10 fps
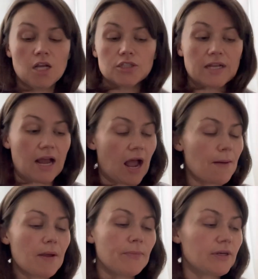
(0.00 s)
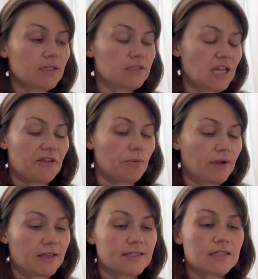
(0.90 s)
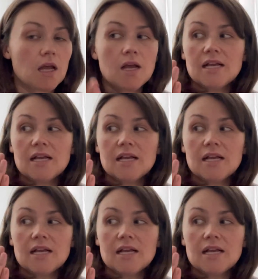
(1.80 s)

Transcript: So yeah, I might put together a playlist.